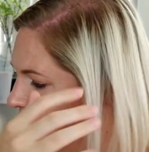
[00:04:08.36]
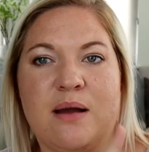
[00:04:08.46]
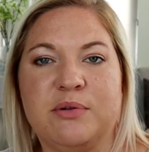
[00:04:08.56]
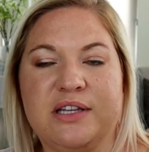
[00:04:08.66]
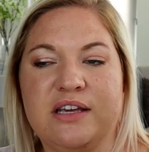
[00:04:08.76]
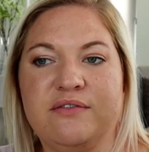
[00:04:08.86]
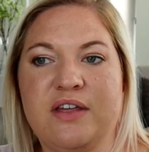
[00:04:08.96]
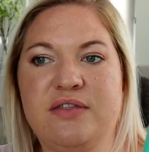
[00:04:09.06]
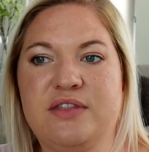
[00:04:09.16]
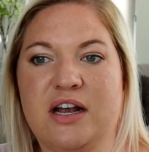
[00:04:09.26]
I believe
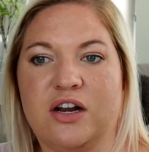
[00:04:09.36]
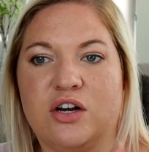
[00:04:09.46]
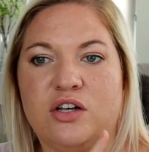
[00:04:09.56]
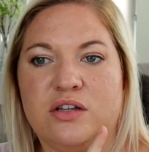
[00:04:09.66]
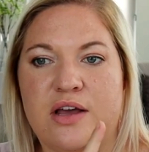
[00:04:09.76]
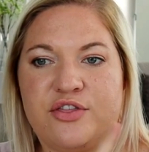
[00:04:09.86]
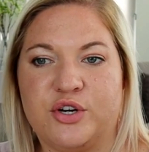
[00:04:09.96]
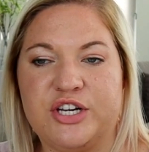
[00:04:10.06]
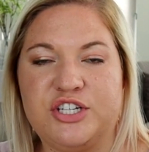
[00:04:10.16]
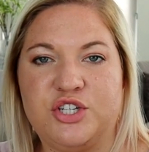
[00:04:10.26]
that their
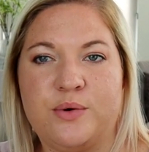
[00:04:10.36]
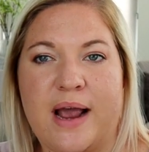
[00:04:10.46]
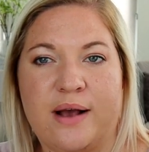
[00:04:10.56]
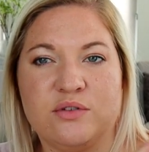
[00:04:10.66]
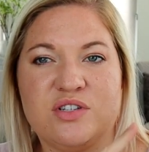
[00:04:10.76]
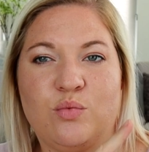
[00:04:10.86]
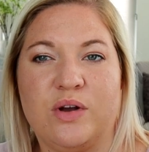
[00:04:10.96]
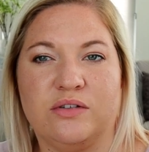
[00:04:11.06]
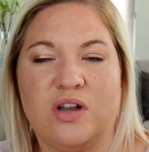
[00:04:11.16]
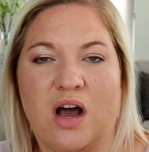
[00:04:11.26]
32 ounce
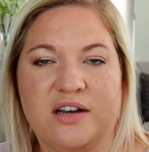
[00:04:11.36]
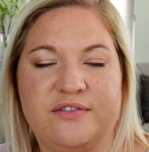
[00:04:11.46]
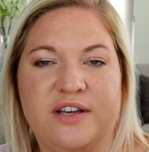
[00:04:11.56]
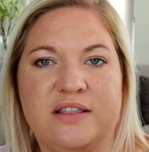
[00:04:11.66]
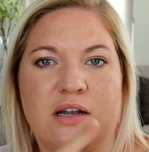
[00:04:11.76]
will not fit.